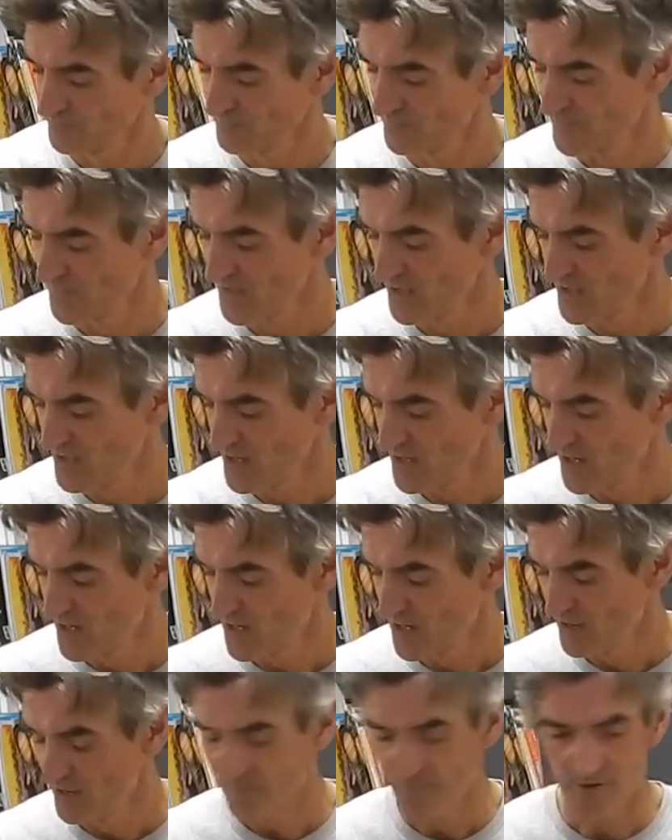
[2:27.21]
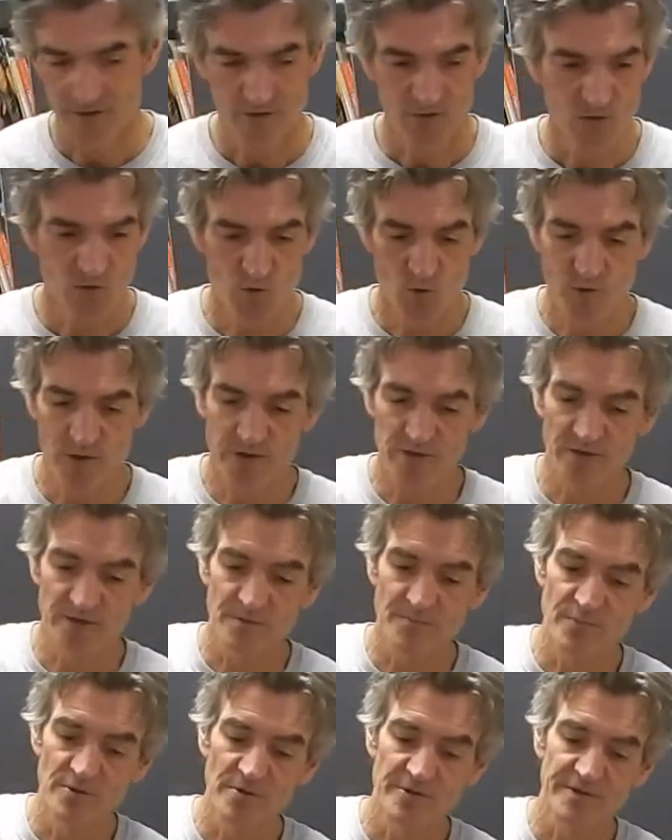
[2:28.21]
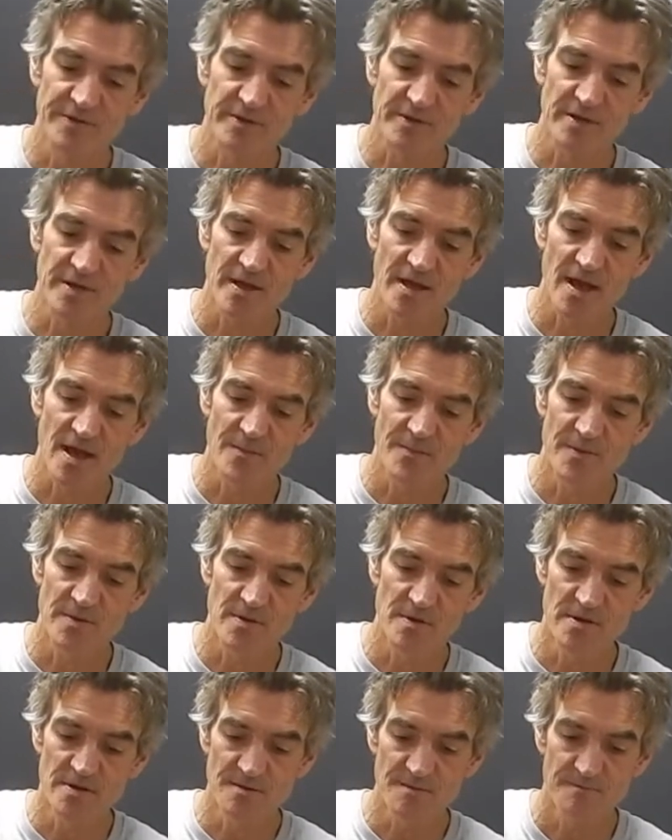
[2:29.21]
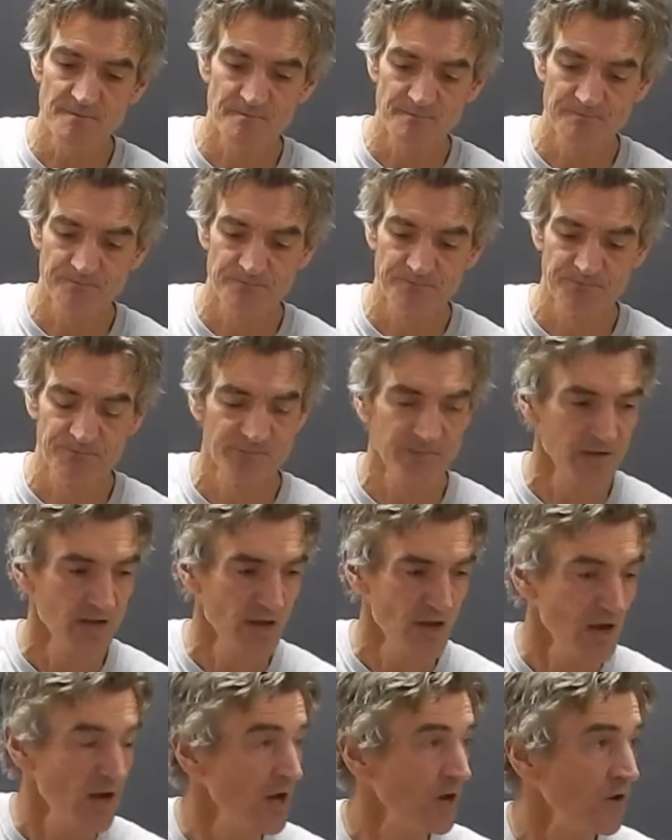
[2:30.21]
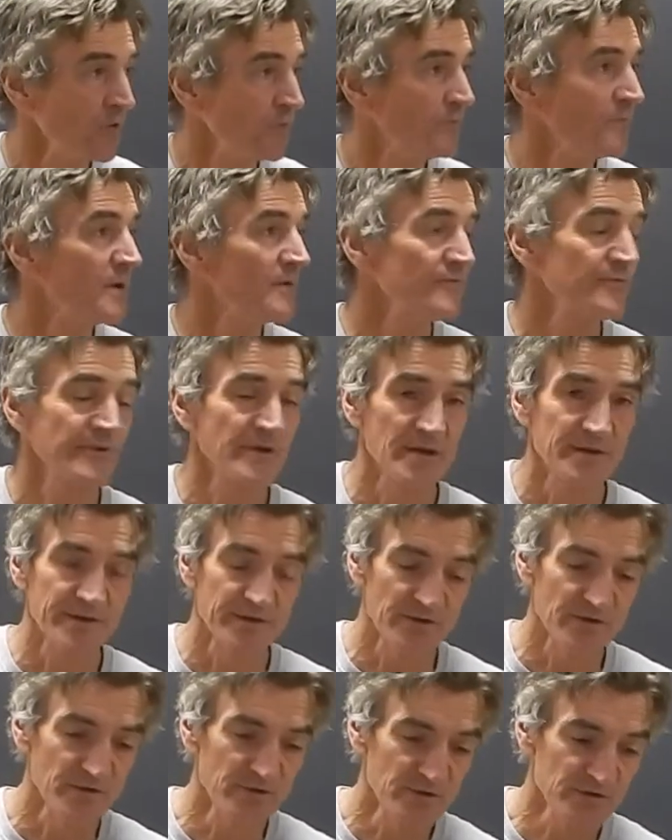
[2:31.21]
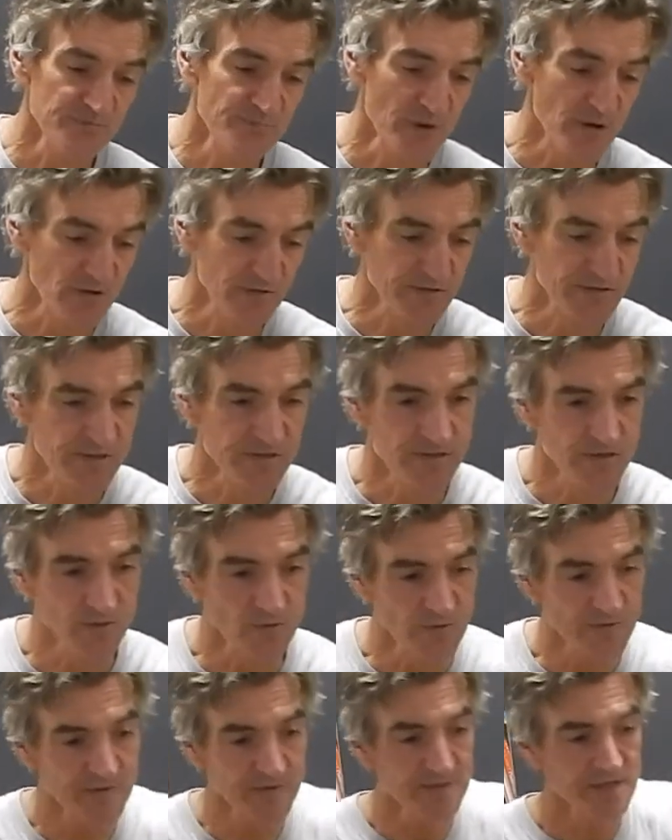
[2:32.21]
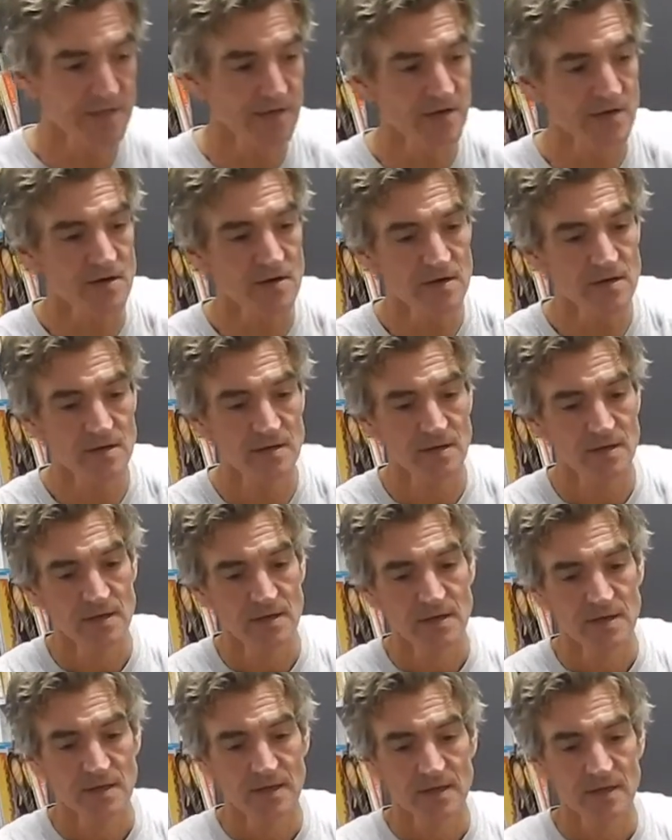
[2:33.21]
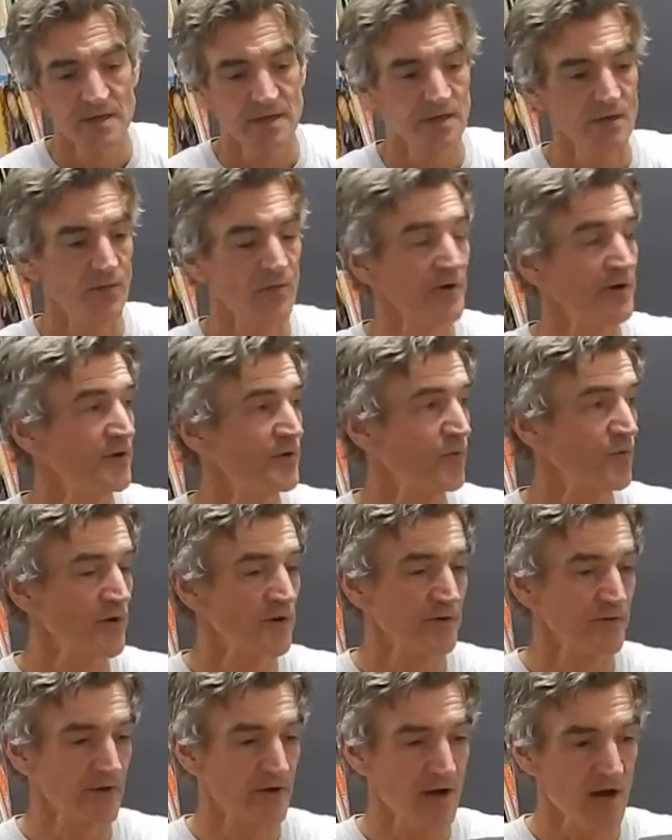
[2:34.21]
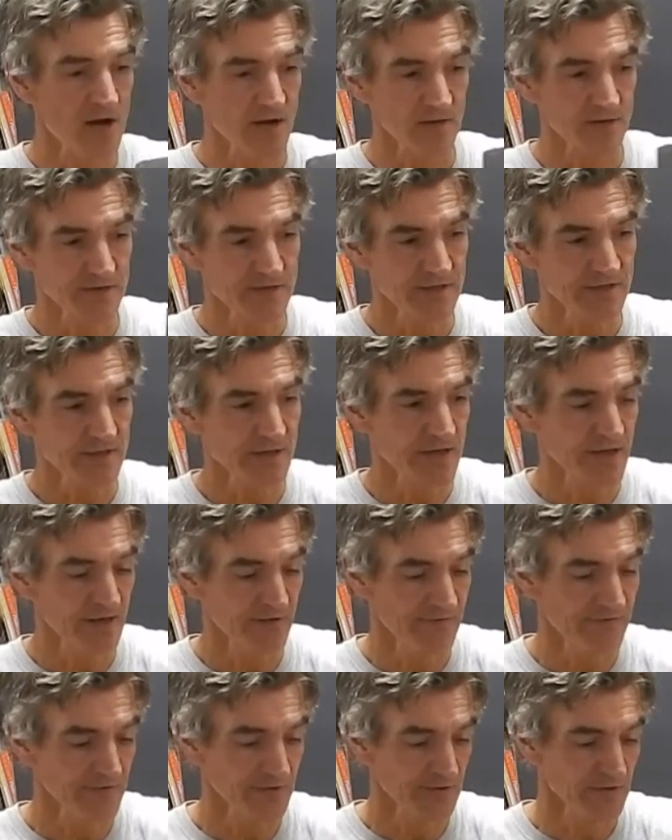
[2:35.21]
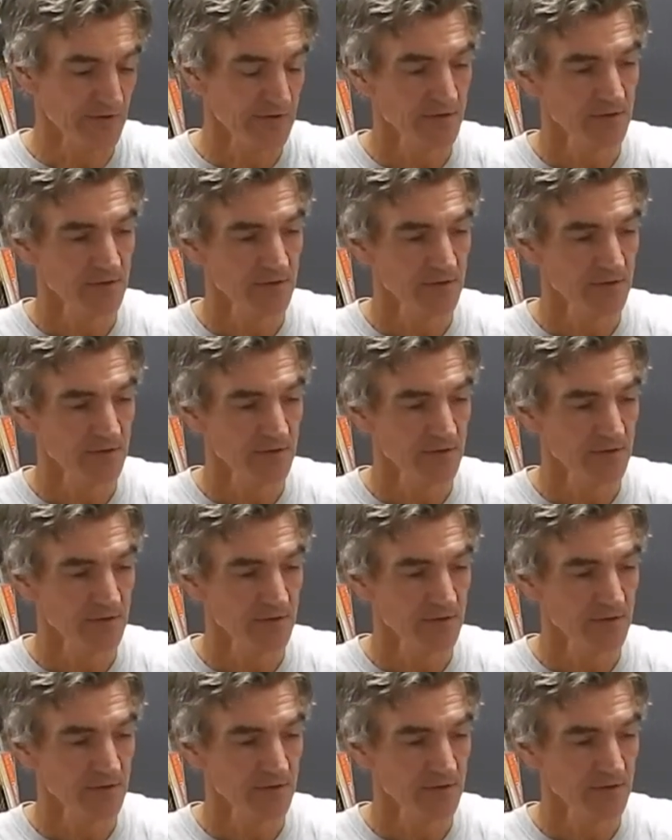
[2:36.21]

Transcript: I'm going to quickly put the cap on. Oh, forgot to introduce Bones is still with us here. He wanted to wear the goggles today to feel